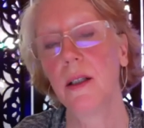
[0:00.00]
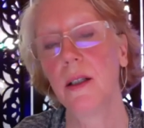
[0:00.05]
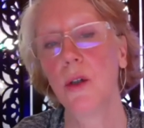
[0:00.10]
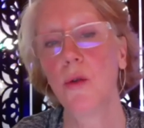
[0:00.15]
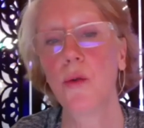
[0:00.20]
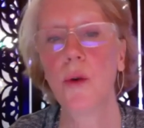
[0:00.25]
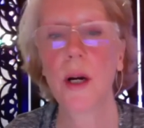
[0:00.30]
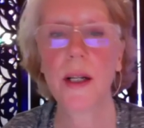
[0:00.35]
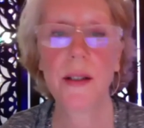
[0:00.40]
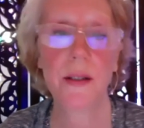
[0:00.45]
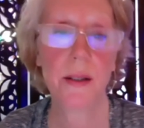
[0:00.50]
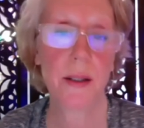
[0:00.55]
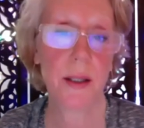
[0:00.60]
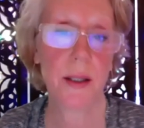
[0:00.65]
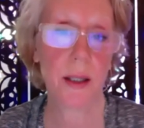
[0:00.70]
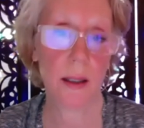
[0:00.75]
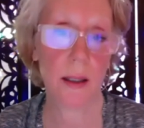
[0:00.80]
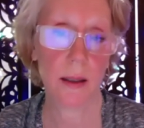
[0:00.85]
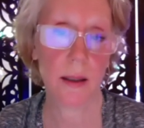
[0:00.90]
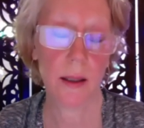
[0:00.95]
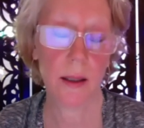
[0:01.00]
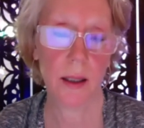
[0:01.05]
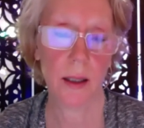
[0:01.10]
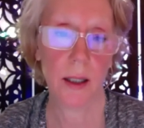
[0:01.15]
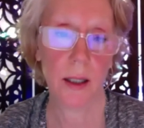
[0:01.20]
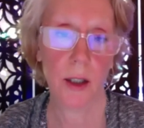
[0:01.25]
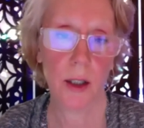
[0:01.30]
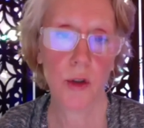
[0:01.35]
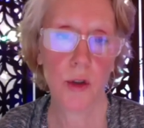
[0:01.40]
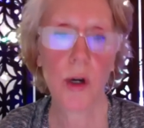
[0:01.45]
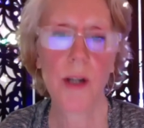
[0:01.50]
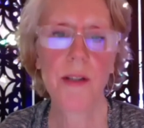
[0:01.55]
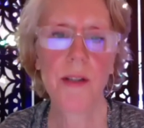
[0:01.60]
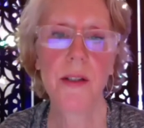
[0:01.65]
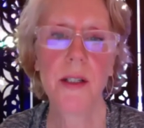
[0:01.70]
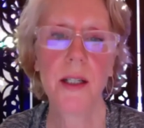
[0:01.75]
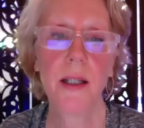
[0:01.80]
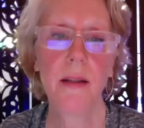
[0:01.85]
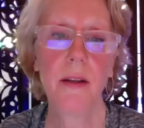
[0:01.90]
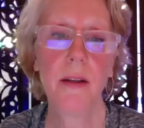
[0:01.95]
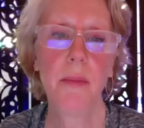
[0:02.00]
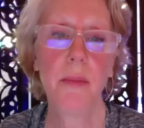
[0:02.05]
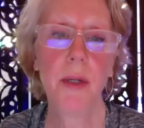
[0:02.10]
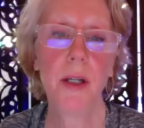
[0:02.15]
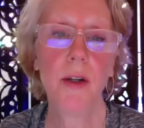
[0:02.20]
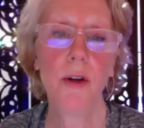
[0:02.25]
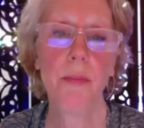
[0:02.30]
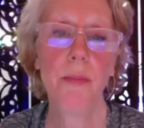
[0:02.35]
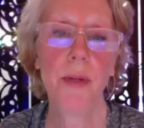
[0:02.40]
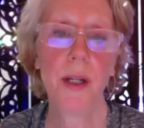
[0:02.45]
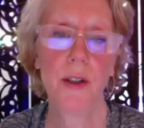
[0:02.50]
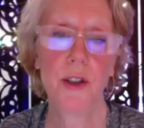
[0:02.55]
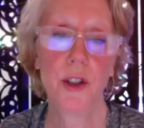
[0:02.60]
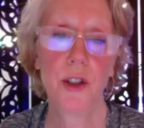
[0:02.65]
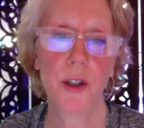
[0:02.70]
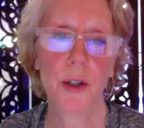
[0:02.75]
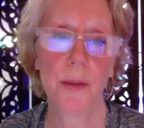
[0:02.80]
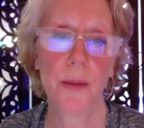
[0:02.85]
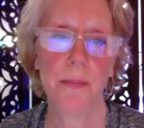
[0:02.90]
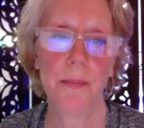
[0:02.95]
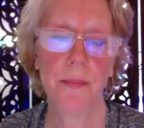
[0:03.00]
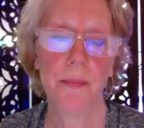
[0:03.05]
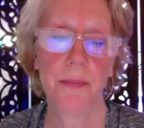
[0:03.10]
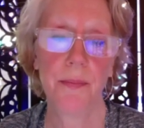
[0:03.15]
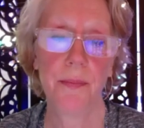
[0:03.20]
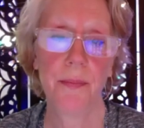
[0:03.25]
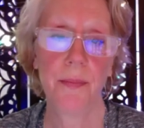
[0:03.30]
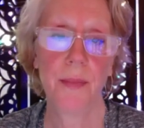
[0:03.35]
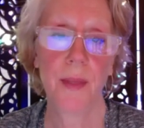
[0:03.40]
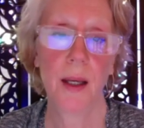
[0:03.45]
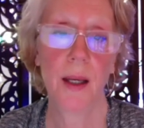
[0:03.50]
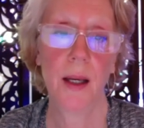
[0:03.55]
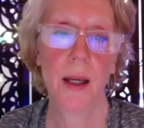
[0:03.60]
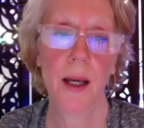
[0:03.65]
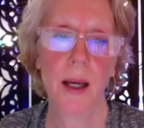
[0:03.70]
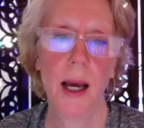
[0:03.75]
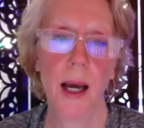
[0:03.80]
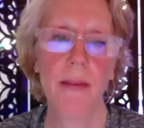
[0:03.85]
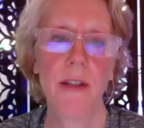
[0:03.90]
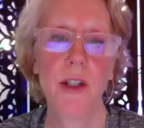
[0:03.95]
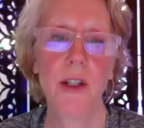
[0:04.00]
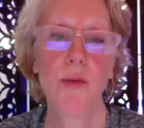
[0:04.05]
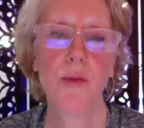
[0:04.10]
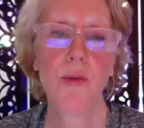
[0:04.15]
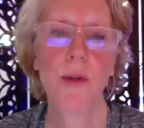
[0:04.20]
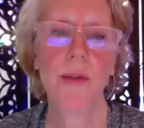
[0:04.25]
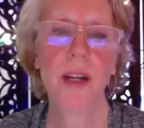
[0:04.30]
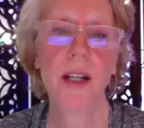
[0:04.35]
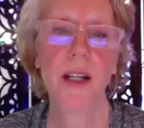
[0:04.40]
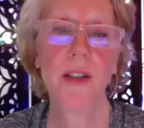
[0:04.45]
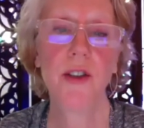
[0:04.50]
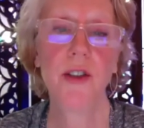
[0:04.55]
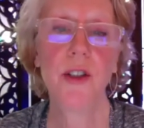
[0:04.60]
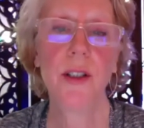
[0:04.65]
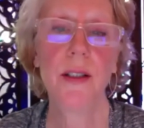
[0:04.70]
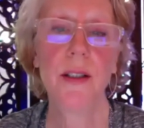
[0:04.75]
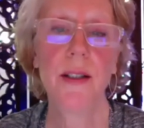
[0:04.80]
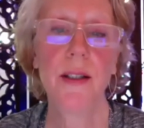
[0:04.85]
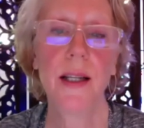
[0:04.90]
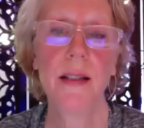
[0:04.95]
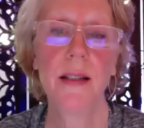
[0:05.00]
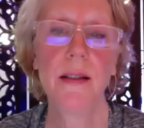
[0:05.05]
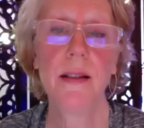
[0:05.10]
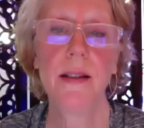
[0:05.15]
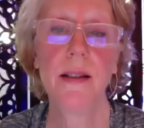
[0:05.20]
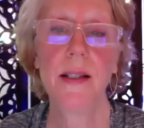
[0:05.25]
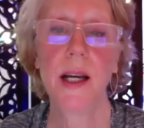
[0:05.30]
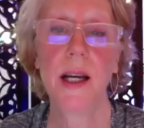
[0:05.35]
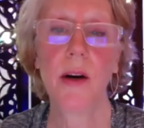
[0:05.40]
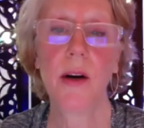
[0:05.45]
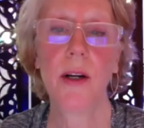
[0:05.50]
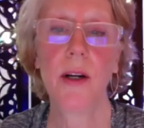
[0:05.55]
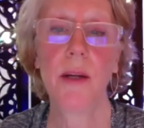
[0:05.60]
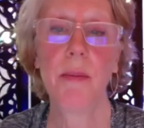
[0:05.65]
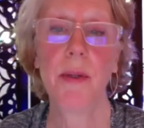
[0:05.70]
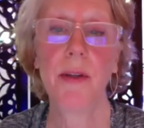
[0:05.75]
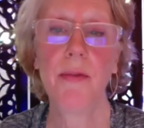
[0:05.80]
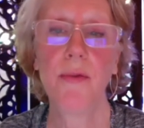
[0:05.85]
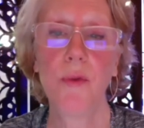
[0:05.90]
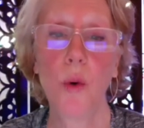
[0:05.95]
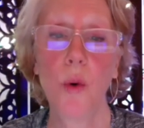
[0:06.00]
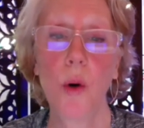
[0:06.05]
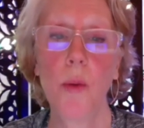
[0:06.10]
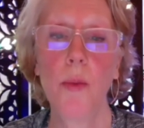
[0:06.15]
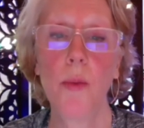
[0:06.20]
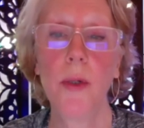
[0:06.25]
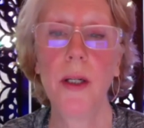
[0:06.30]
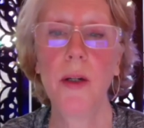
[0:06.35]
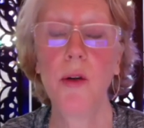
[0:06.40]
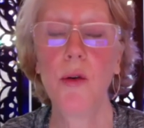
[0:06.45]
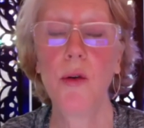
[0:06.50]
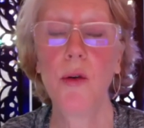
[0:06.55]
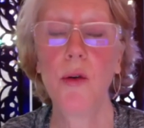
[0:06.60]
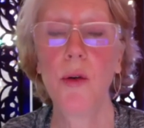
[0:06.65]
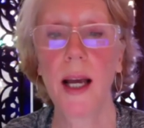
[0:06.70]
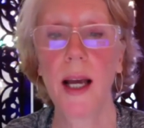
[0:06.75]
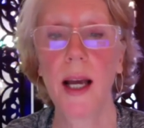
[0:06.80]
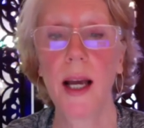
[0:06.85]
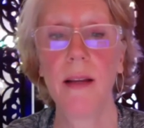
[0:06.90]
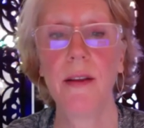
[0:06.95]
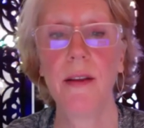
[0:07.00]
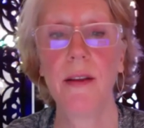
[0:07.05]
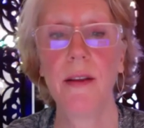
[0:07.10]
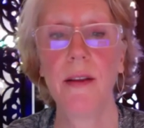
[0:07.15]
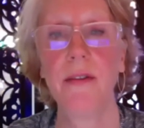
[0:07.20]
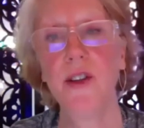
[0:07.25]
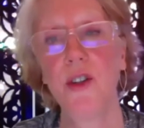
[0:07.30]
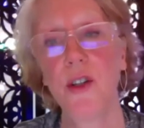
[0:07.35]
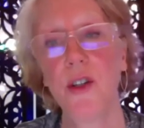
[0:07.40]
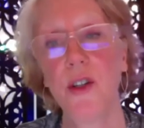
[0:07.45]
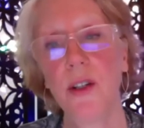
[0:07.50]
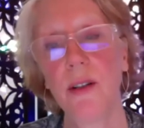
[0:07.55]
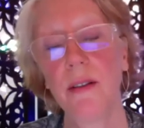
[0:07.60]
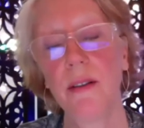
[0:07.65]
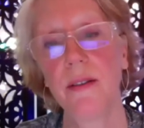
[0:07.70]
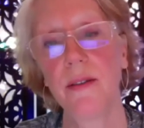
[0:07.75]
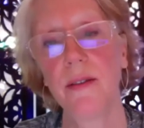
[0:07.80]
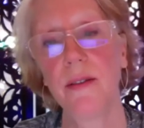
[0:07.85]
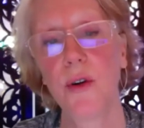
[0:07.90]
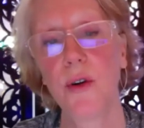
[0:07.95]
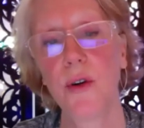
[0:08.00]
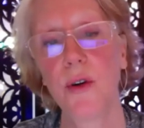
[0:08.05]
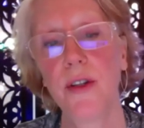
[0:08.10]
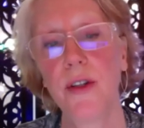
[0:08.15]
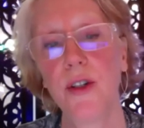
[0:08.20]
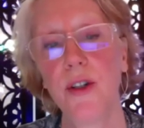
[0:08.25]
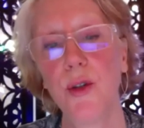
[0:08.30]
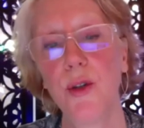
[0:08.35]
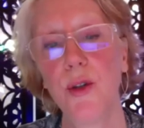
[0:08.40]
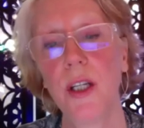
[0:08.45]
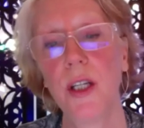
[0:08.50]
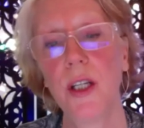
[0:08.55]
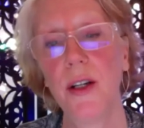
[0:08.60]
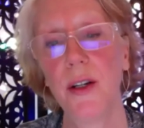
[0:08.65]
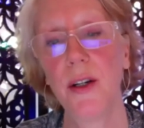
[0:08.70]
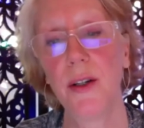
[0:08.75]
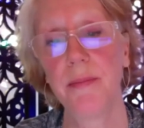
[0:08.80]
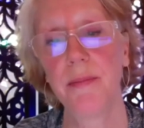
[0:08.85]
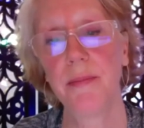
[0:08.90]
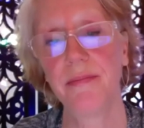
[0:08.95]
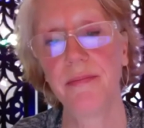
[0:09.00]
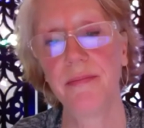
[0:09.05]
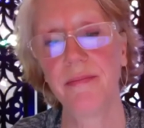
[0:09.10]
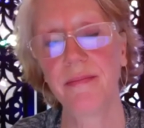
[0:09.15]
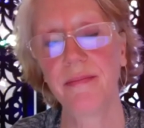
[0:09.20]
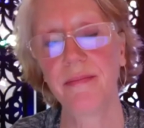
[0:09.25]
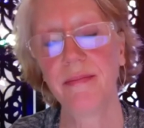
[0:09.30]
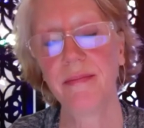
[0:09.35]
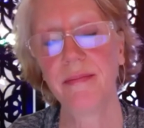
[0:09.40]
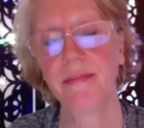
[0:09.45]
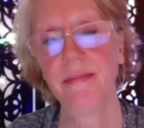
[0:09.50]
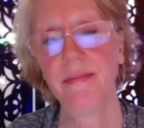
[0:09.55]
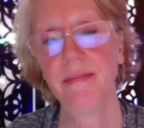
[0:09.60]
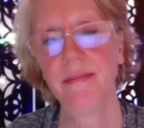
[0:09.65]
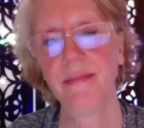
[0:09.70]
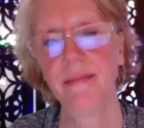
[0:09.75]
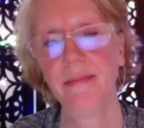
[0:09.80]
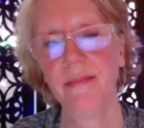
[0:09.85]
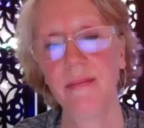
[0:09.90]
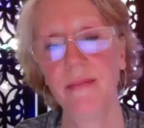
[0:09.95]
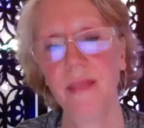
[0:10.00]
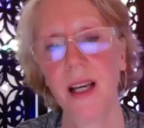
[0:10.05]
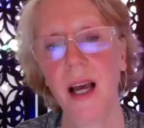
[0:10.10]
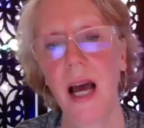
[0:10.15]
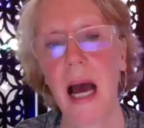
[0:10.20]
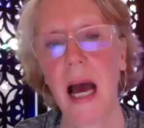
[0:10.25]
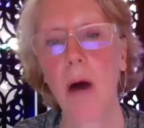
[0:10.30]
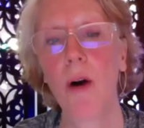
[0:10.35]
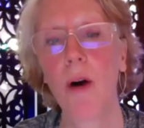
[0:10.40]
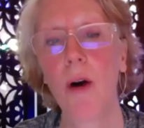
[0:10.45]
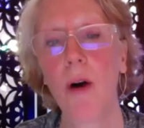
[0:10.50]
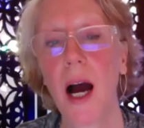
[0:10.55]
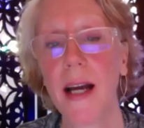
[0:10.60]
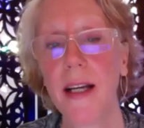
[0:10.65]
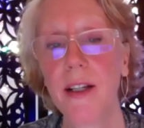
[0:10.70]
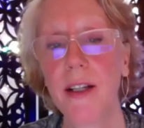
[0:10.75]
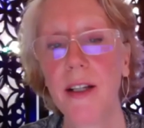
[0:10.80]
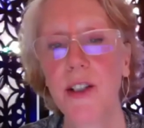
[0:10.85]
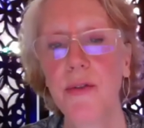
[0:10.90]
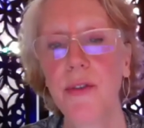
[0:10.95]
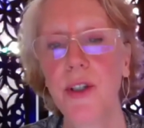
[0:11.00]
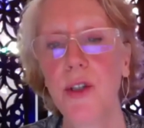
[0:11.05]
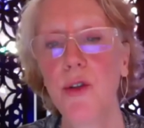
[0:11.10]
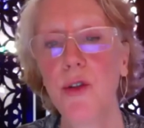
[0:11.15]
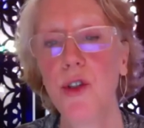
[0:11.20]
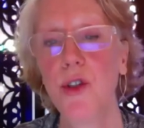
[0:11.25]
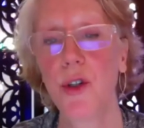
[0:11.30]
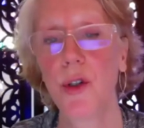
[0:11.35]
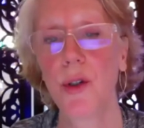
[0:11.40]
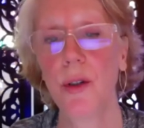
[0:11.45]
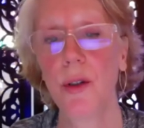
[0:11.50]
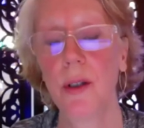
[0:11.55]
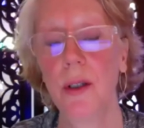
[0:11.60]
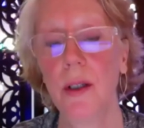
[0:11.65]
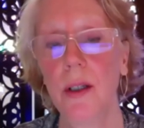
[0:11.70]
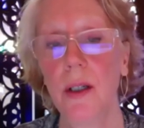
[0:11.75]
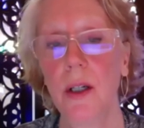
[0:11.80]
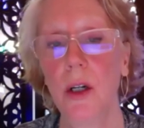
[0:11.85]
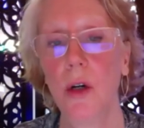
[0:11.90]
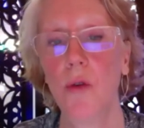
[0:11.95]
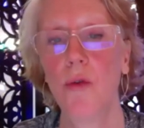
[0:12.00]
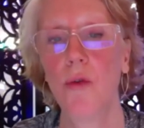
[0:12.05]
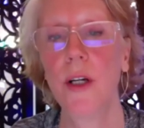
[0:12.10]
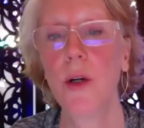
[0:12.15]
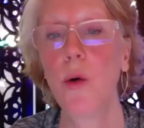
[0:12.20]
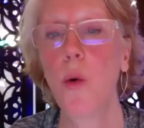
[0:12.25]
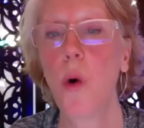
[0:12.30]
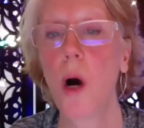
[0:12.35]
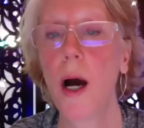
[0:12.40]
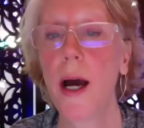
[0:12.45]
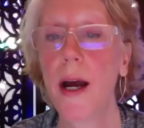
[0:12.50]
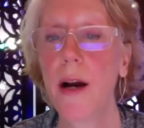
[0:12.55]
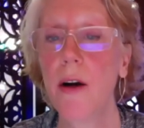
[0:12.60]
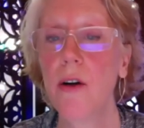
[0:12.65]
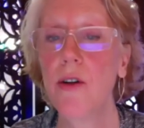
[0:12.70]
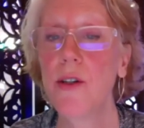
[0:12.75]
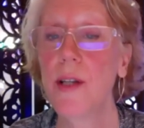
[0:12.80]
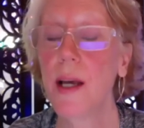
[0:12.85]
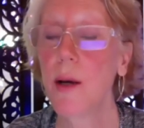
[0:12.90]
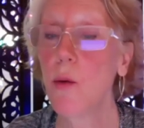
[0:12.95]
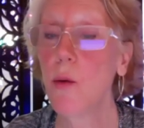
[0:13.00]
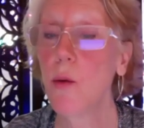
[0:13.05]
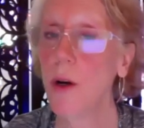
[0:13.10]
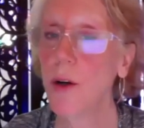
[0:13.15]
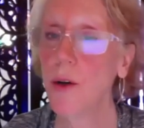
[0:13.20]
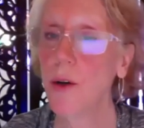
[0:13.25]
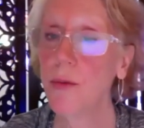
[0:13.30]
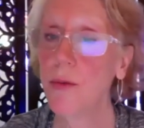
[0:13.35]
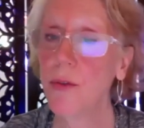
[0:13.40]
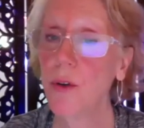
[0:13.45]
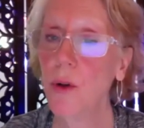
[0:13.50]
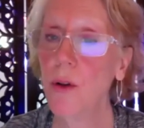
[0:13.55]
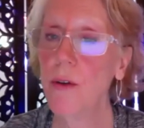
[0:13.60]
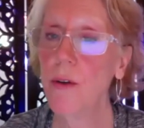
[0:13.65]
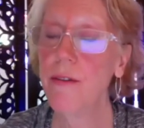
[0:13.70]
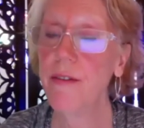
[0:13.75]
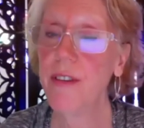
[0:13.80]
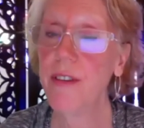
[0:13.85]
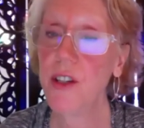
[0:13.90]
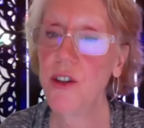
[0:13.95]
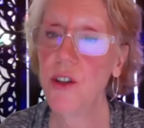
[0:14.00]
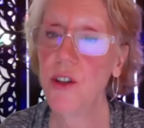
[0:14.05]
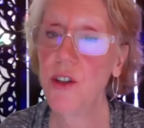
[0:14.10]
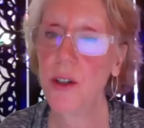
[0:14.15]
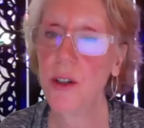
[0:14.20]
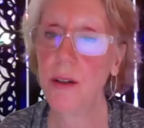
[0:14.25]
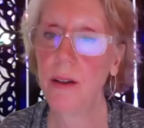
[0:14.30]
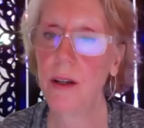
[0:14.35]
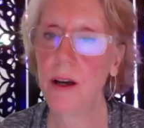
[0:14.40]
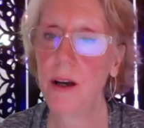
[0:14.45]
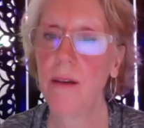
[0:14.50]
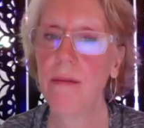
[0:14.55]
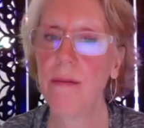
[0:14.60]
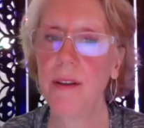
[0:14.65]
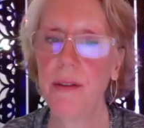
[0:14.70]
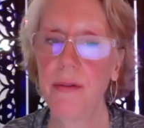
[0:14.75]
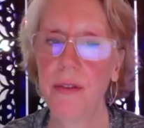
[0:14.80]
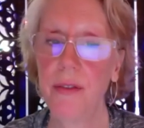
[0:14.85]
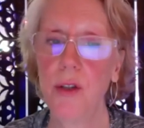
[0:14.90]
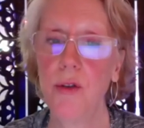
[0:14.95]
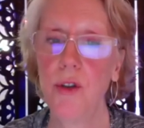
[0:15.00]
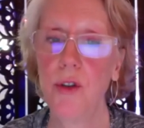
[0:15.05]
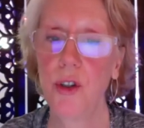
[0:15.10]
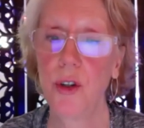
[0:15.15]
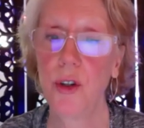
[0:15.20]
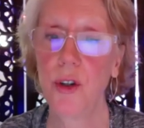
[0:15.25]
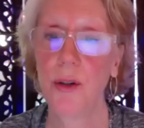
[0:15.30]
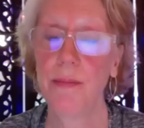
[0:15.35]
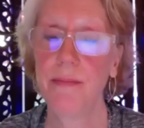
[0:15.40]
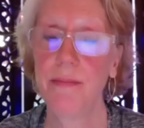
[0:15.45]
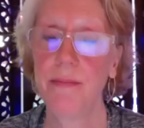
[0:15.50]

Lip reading: resting, trusting the bigger picture. And this reflection is necessary before we create the vision for the new year. Our highest future requires a wonderful vision of the future.